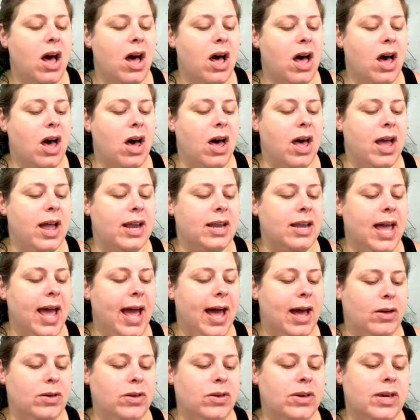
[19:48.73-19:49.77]
on
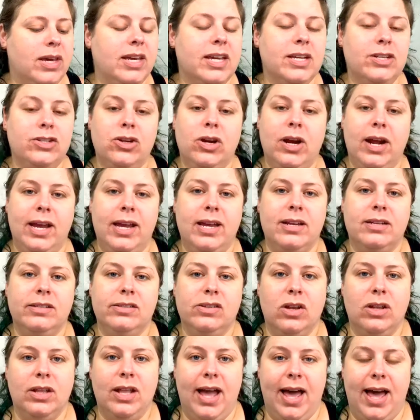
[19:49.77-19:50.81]
how you can get your hands
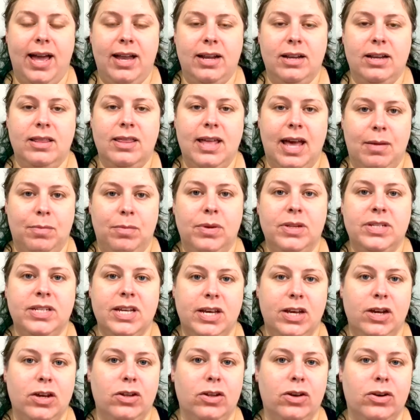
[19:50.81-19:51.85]
on that
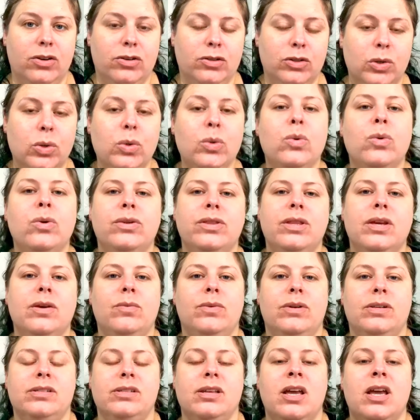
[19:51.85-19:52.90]
particular tool that
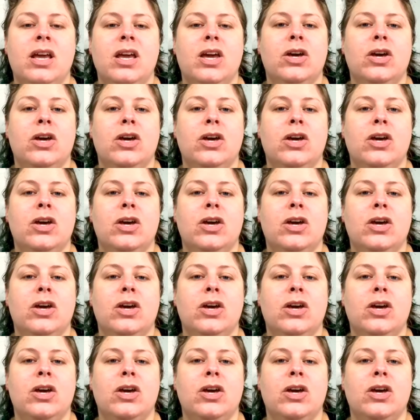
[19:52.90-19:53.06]
was